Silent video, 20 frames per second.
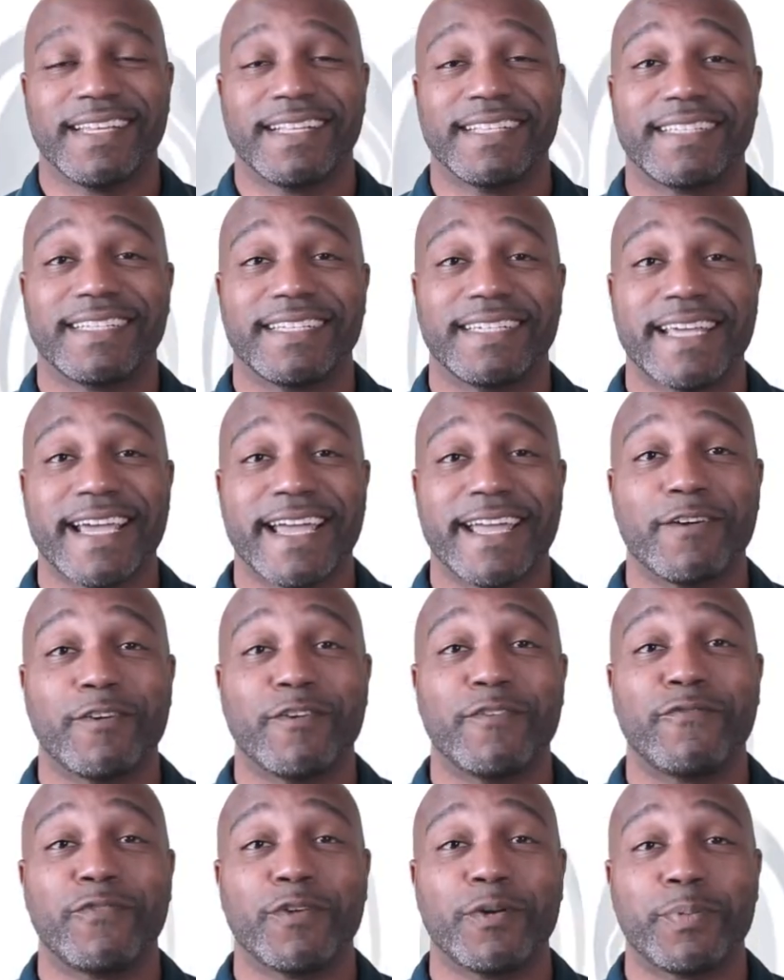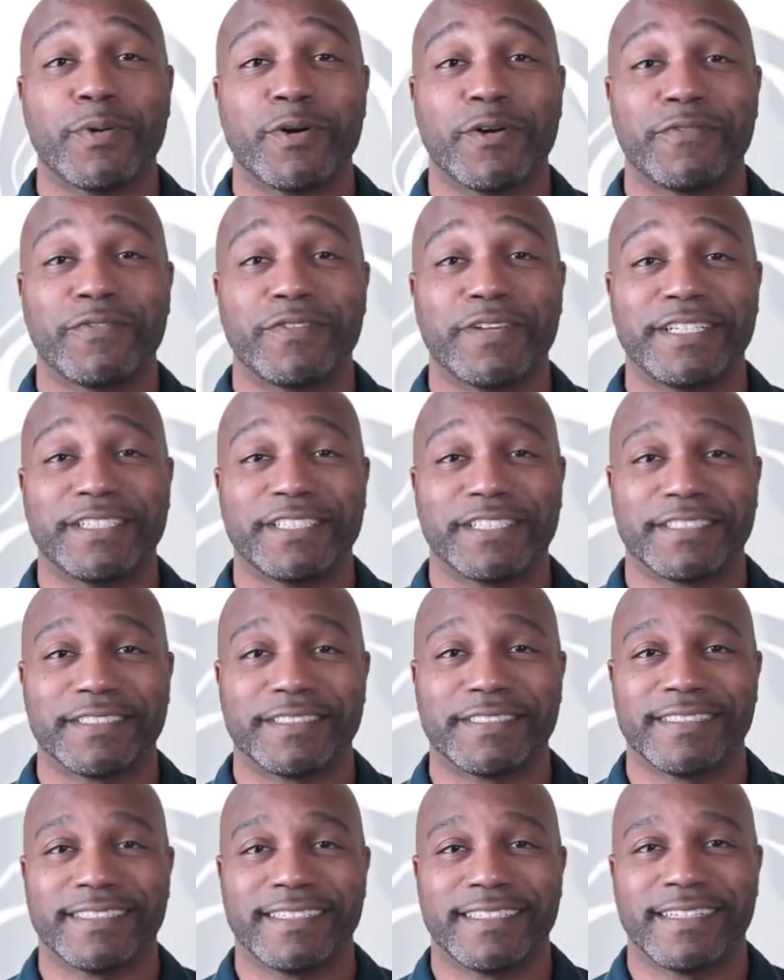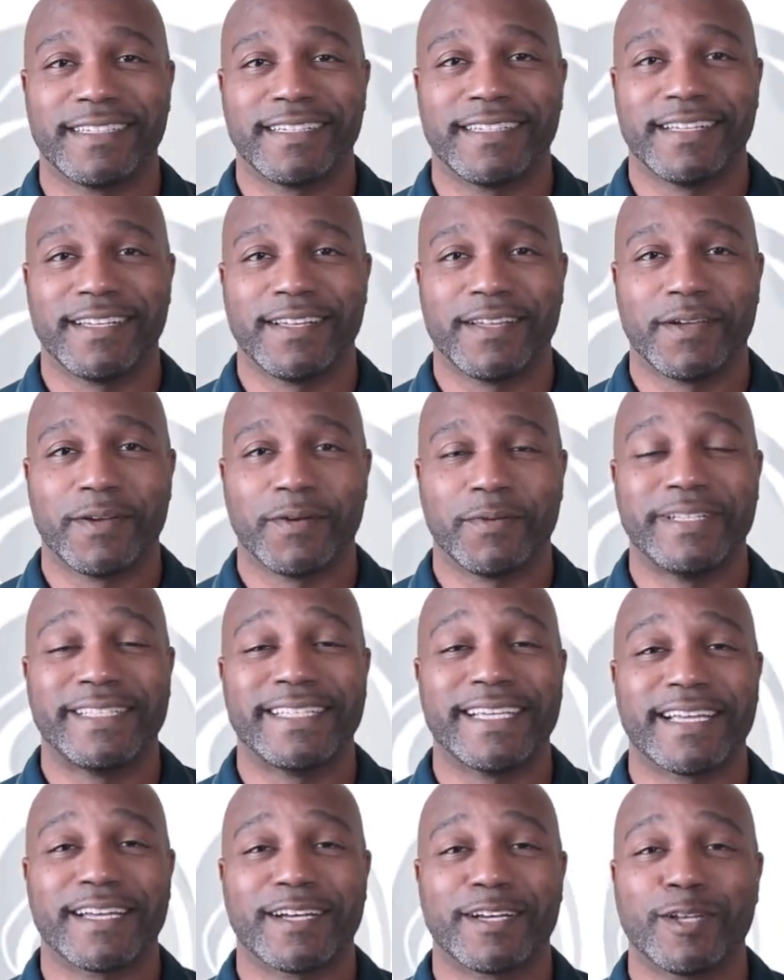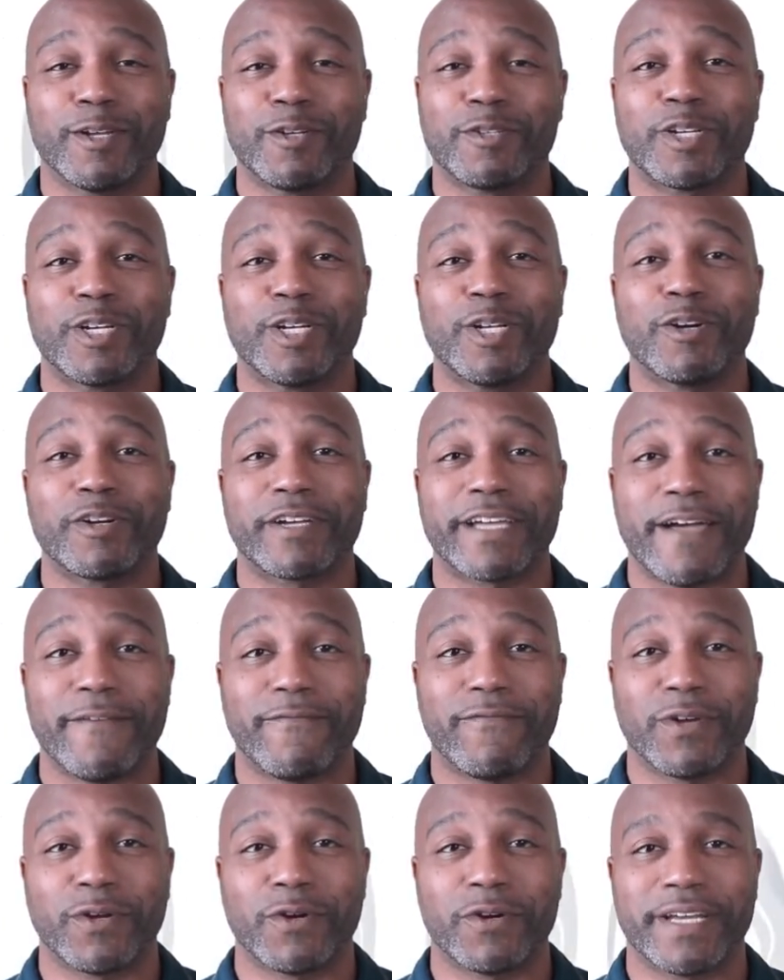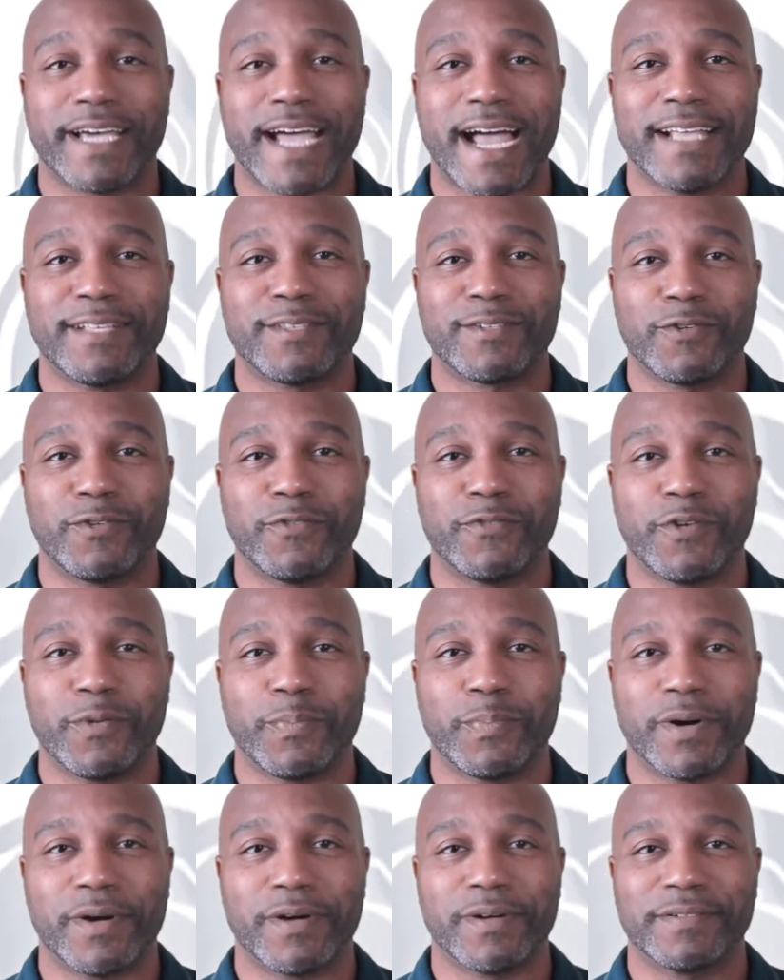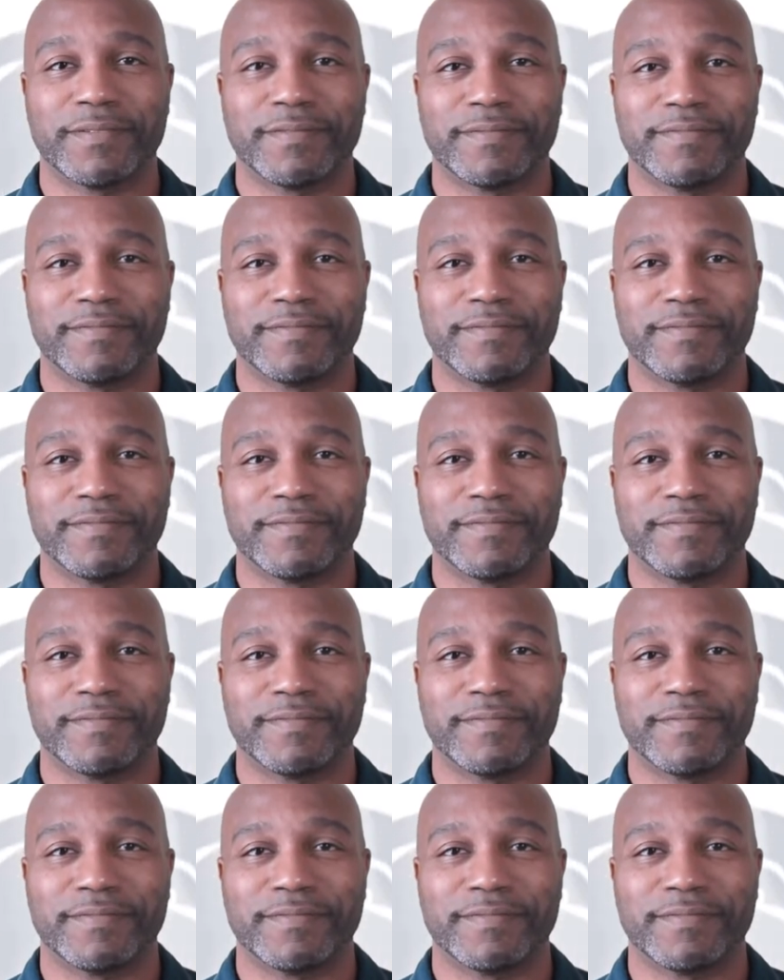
Today on Football Feature, we take a closer look at Florida high school football.